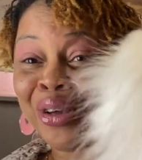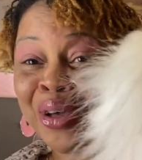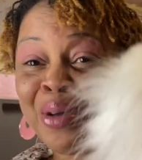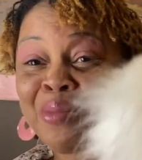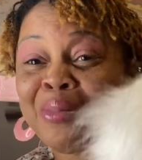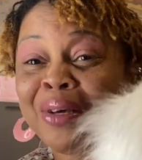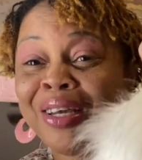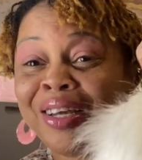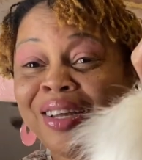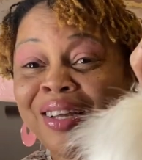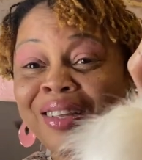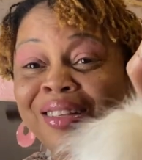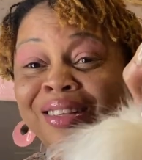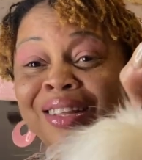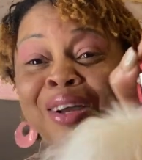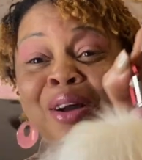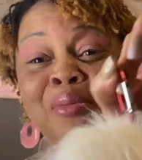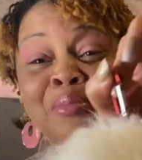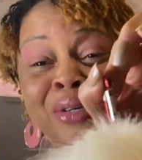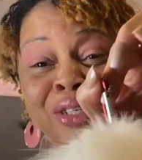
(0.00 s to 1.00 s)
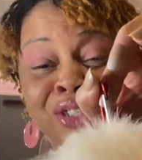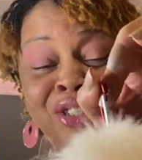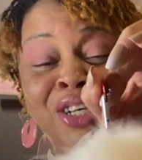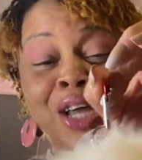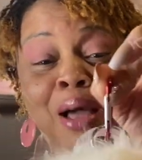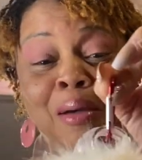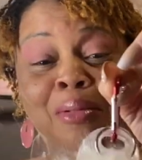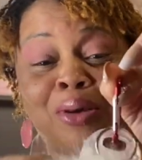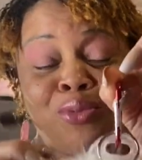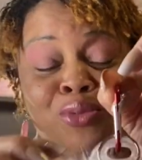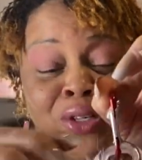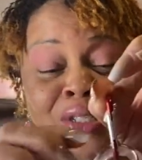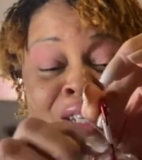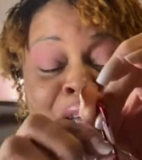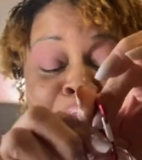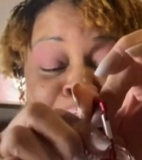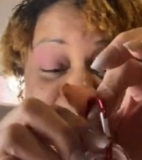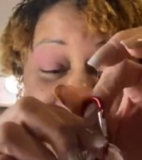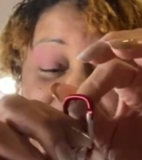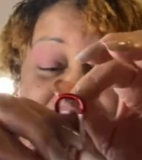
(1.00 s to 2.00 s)
hear me? They gonna be jamming. Once I
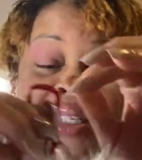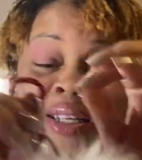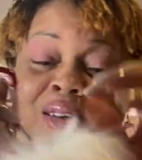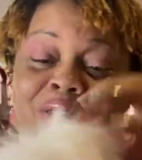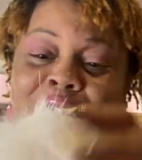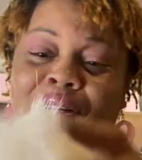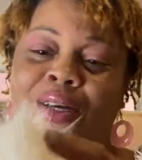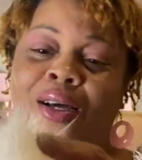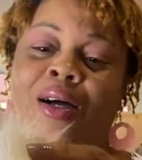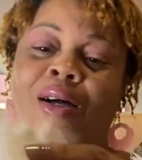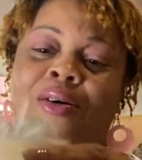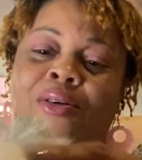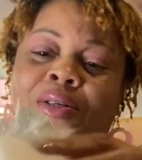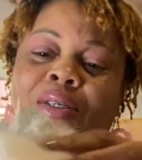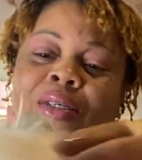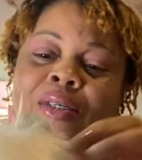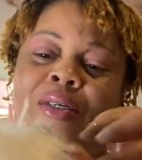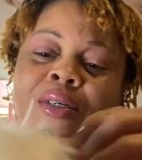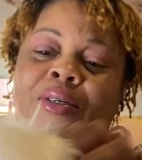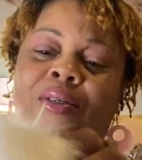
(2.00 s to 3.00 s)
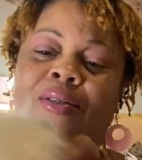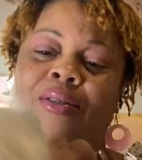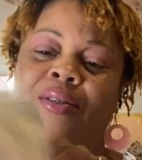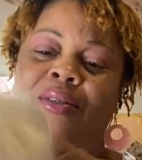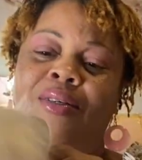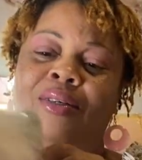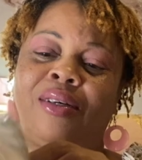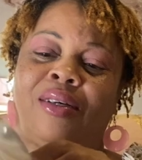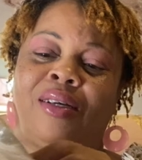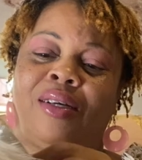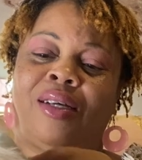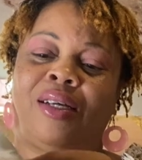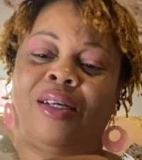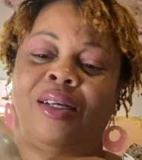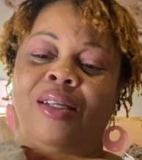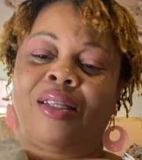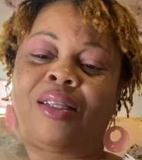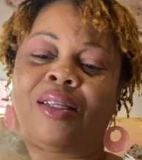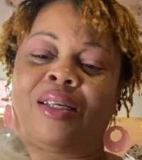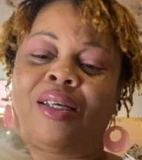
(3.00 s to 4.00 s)
put this on there, oh yeah.
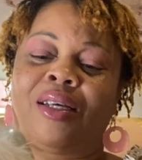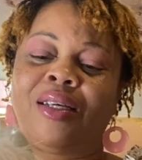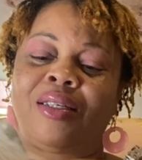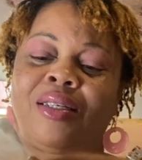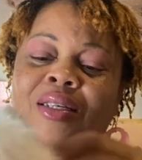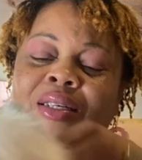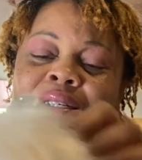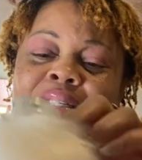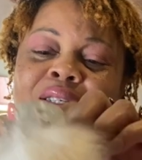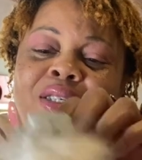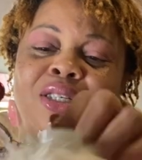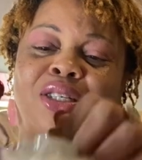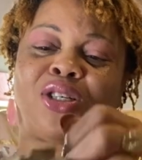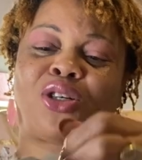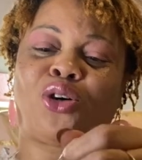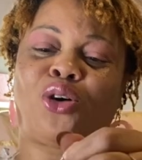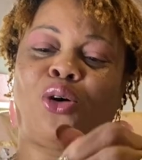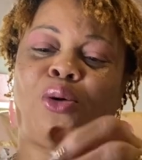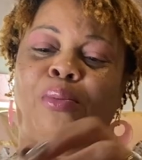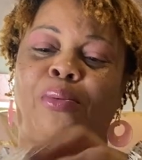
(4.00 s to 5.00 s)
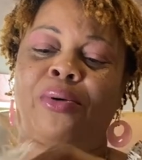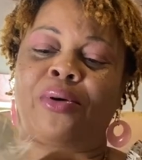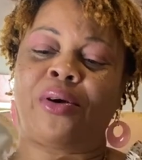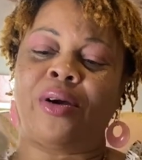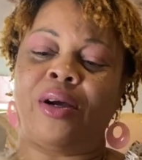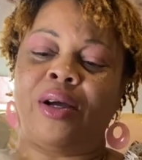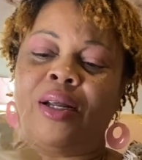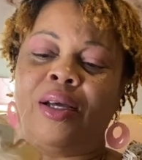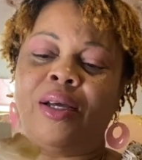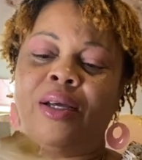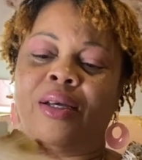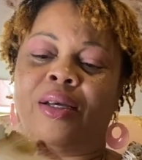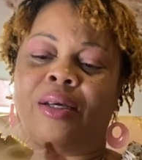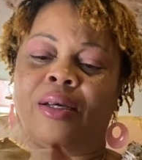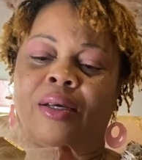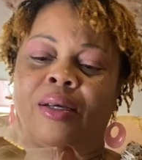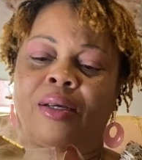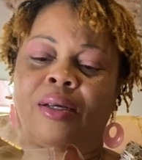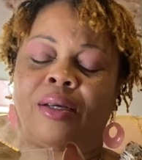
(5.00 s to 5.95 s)
This is too pretty.